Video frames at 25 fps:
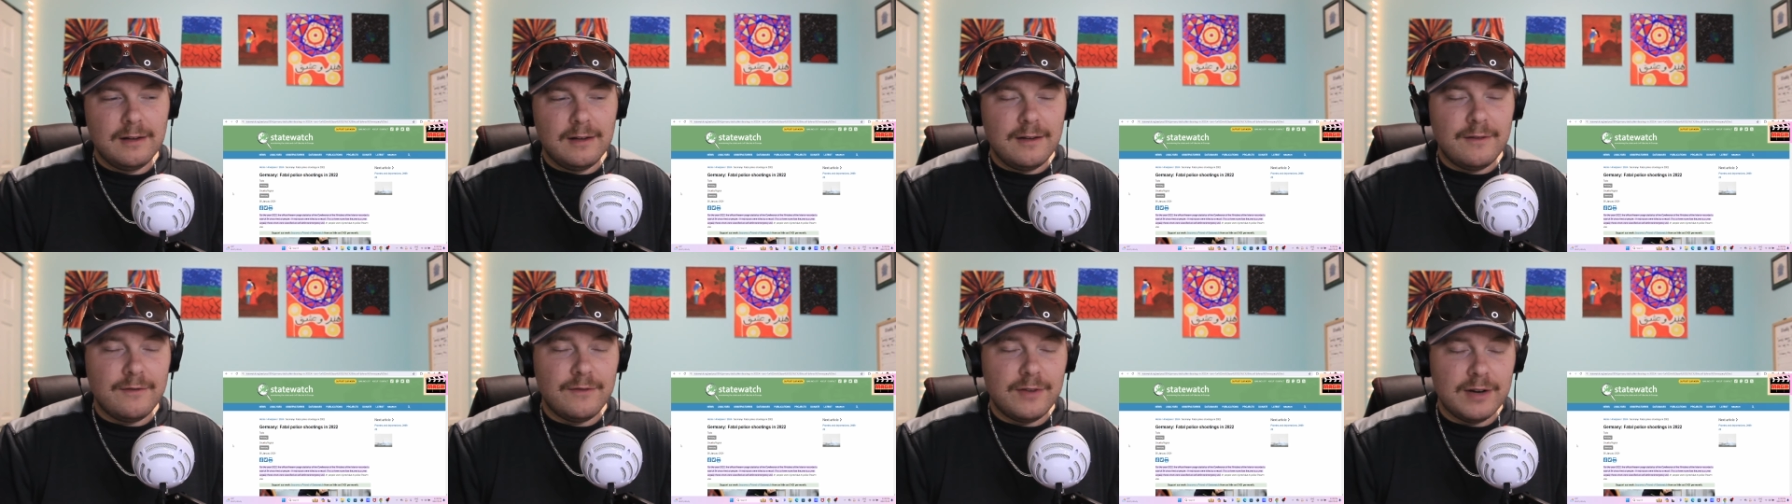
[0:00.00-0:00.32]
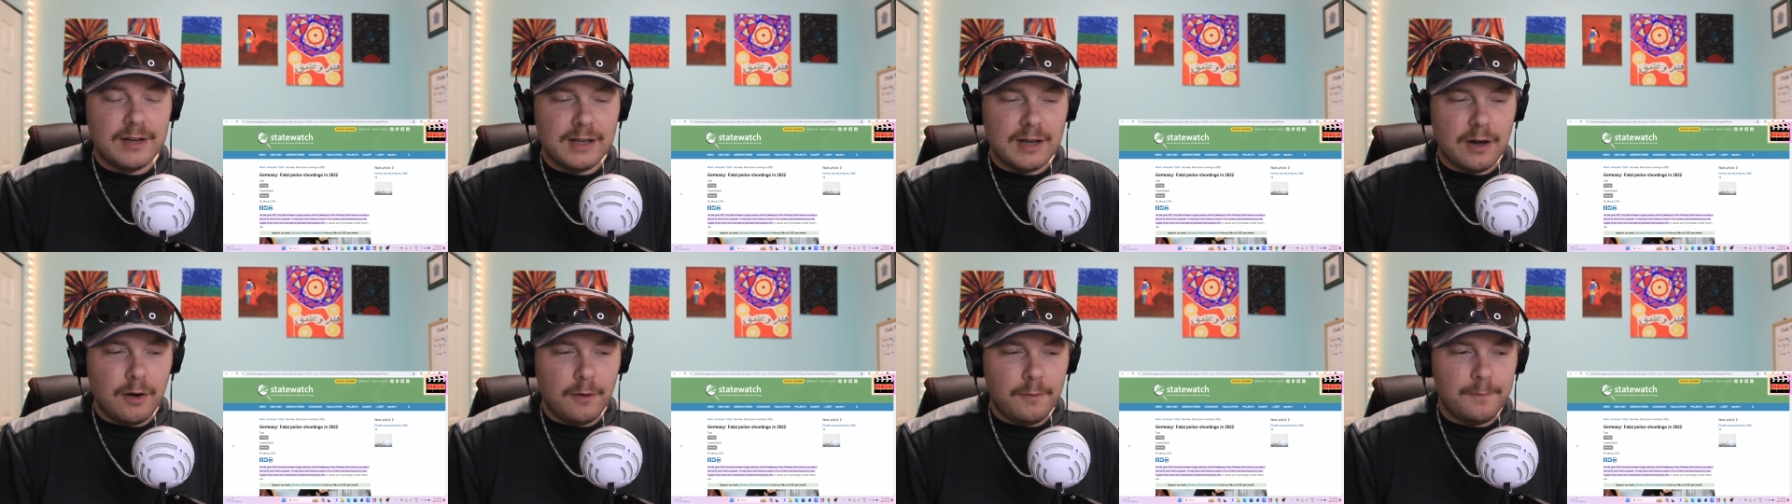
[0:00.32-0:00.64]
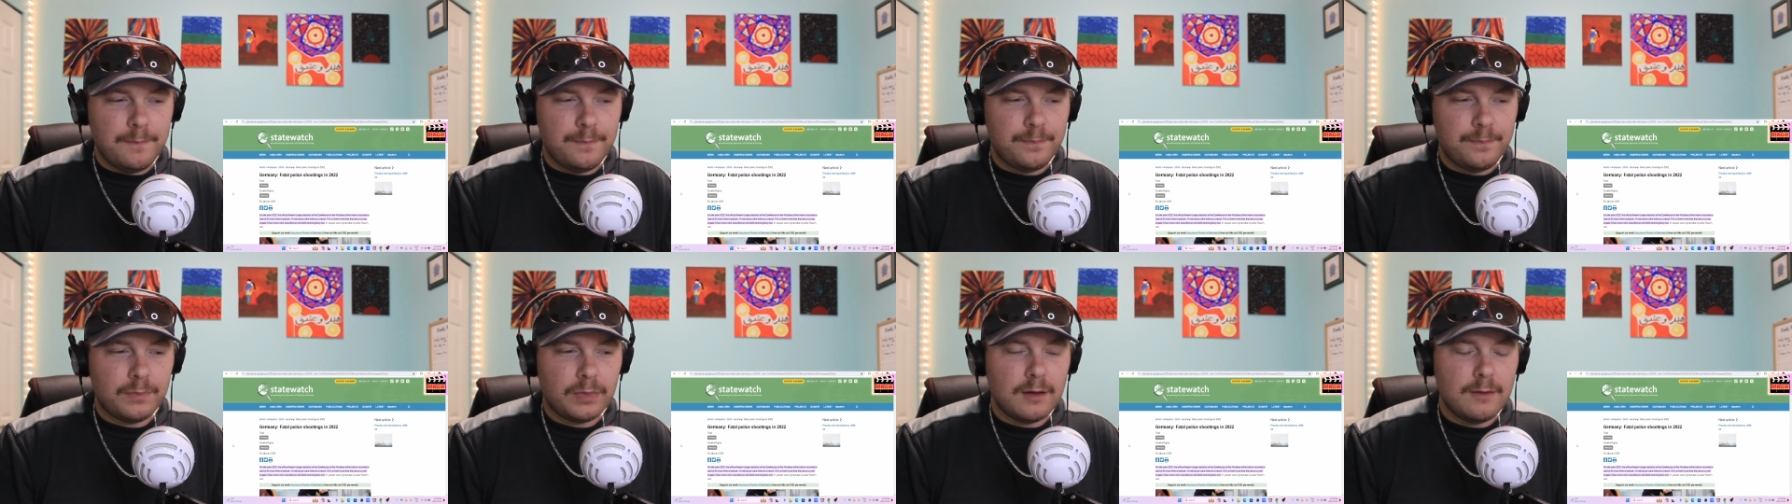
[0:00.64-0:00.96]
video,
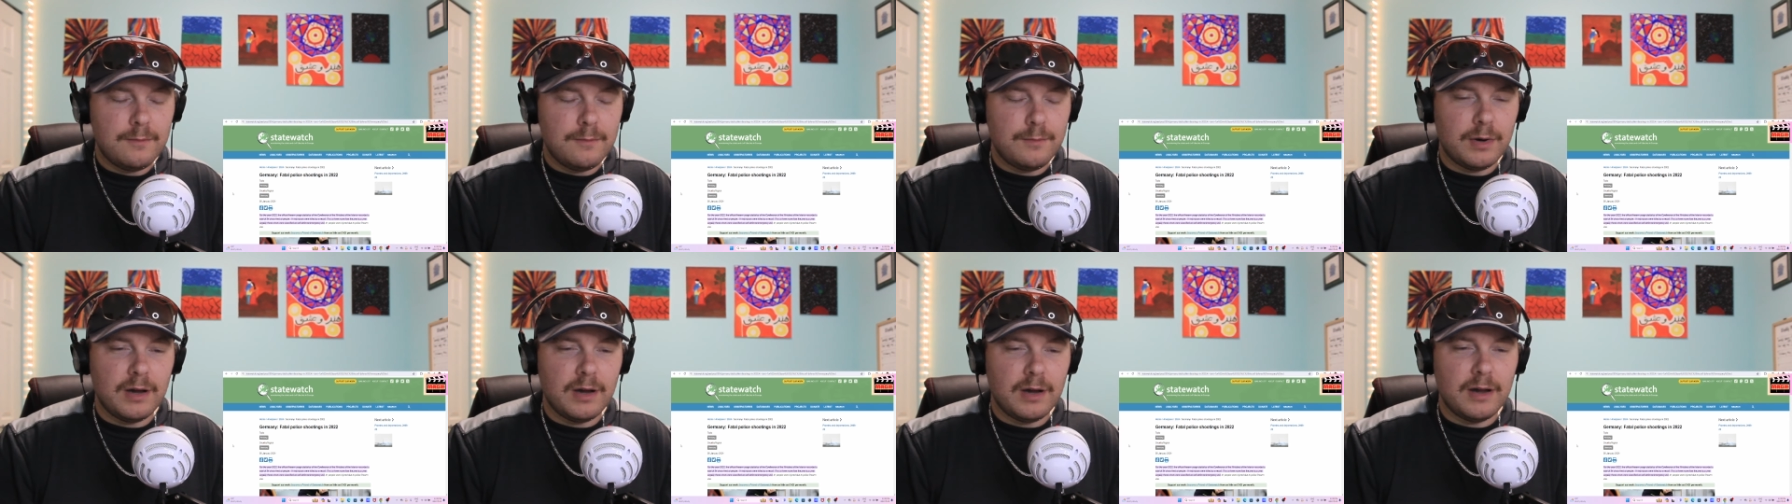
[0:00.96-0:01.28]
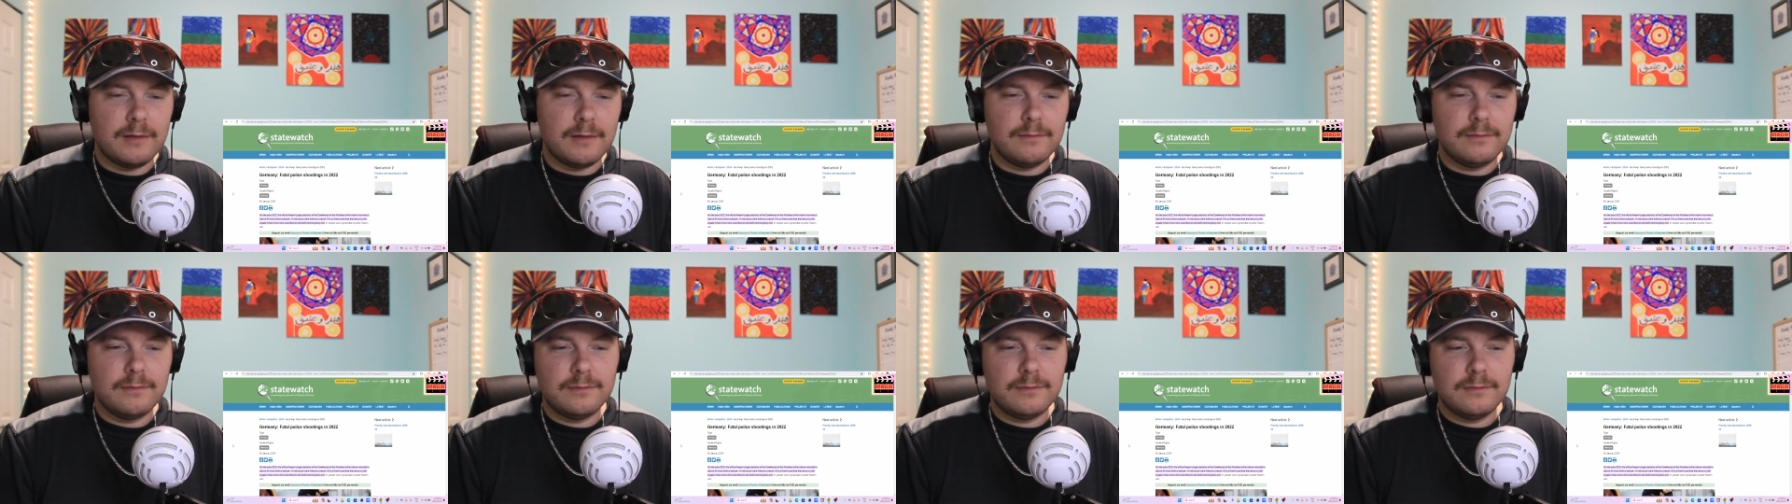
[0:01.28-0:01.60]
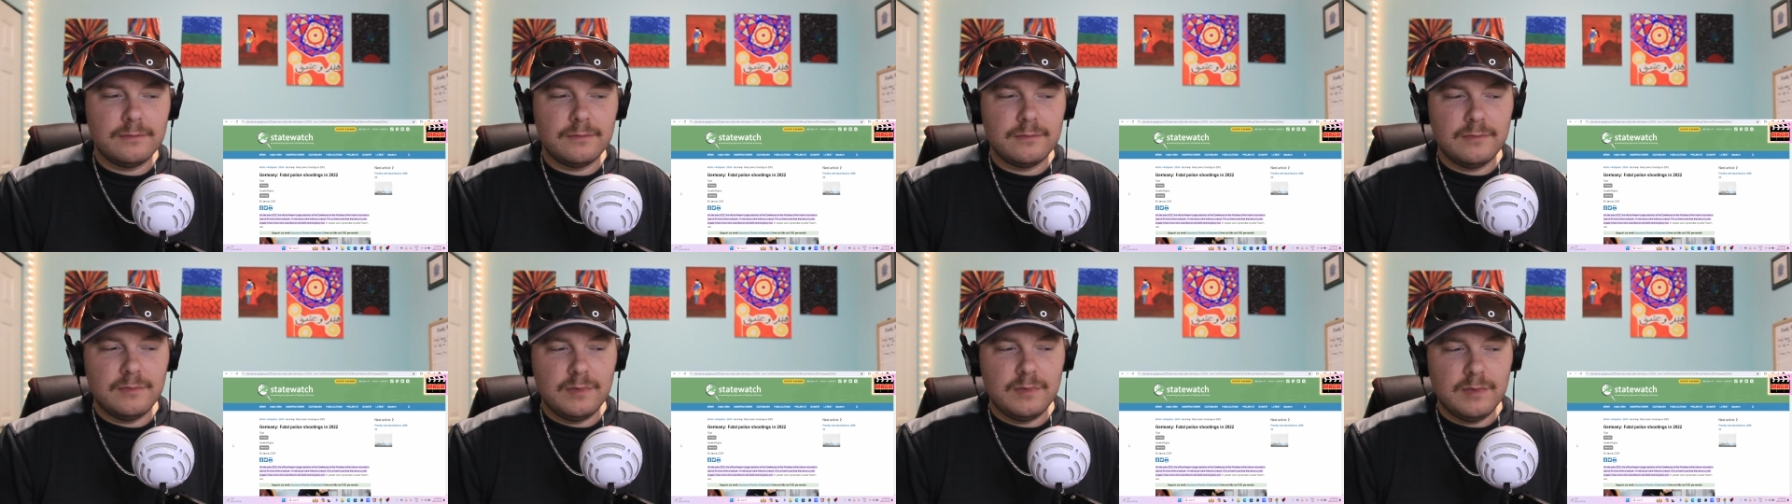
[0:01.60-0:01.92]
but
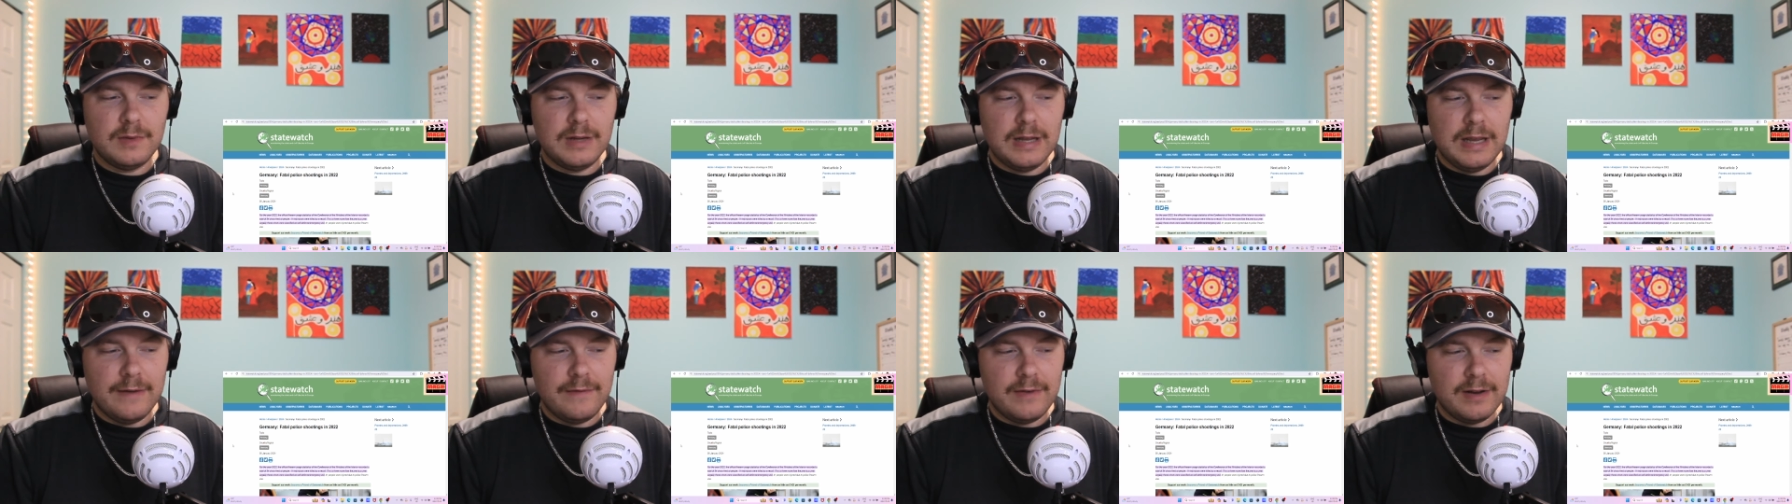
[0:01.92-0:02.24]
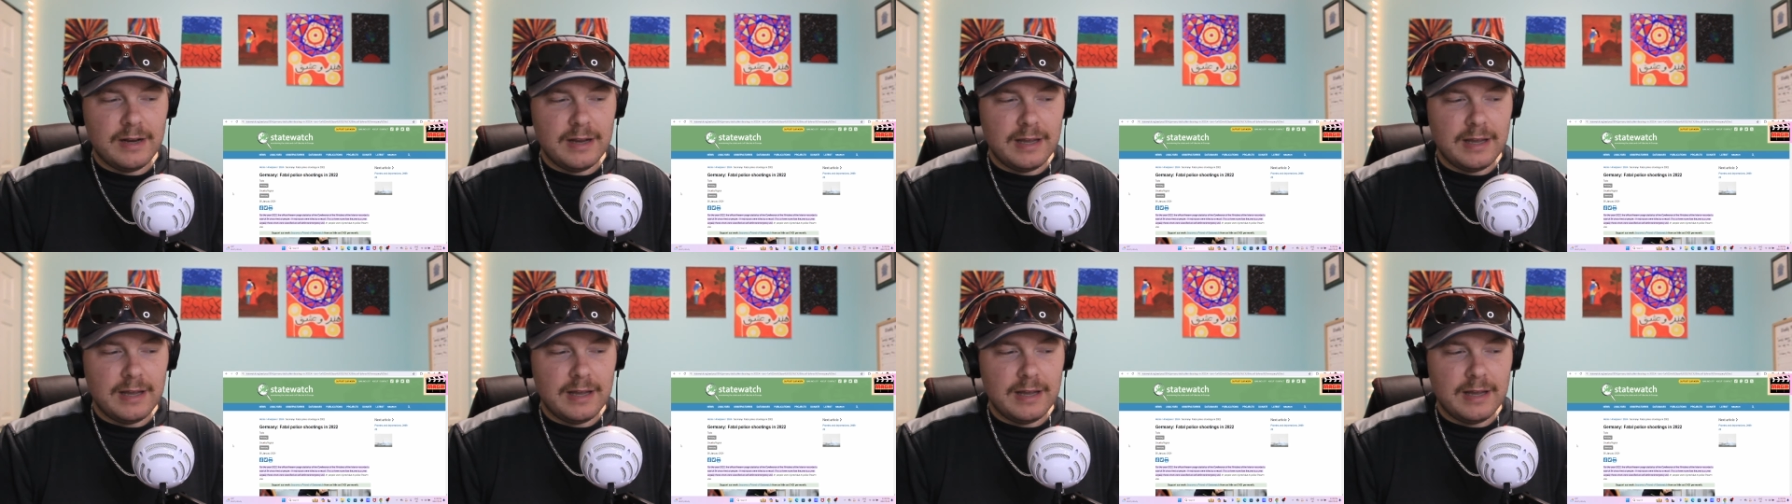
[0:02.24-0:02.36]
even